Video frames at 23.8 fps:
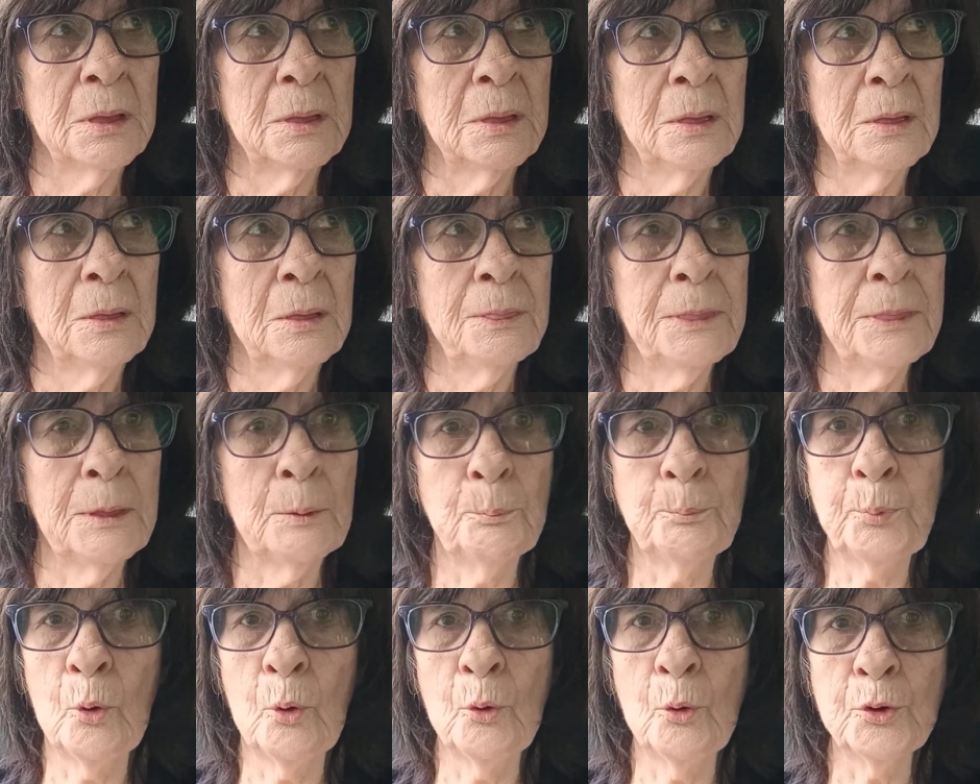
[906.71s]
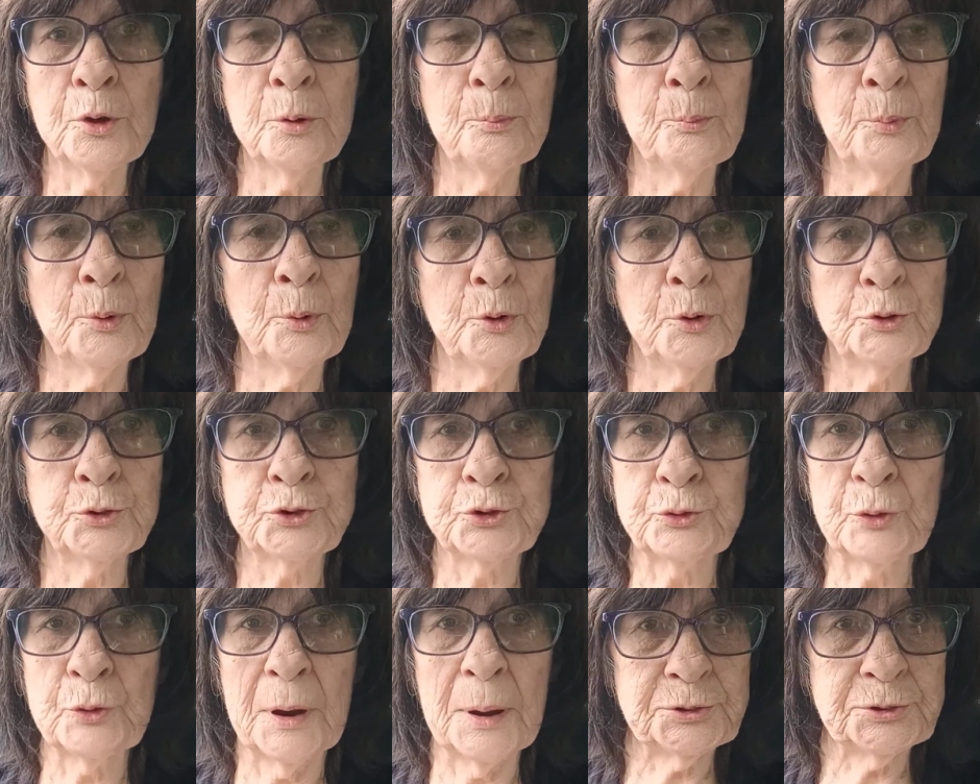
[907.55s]
then pull your
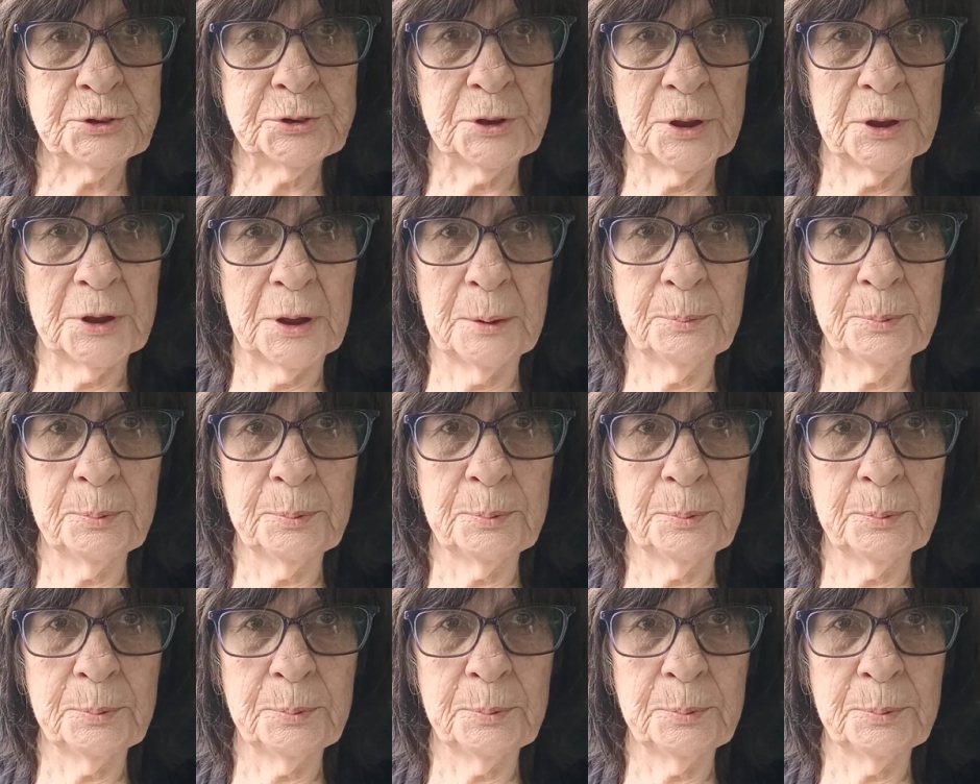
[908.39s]
bootstraps up